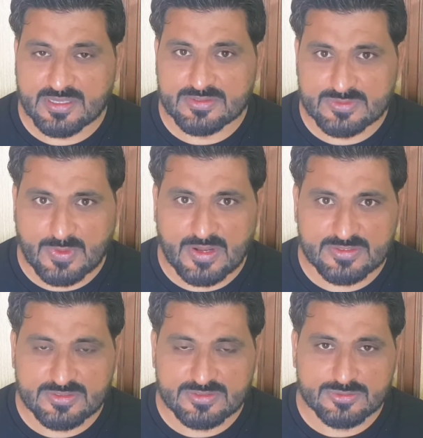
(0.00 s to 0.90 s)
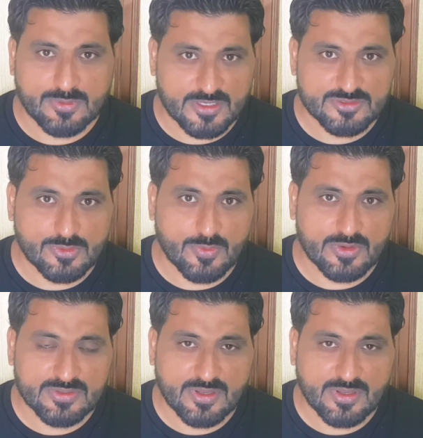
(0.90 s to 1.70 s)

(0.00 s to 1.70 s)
and strategies to get your work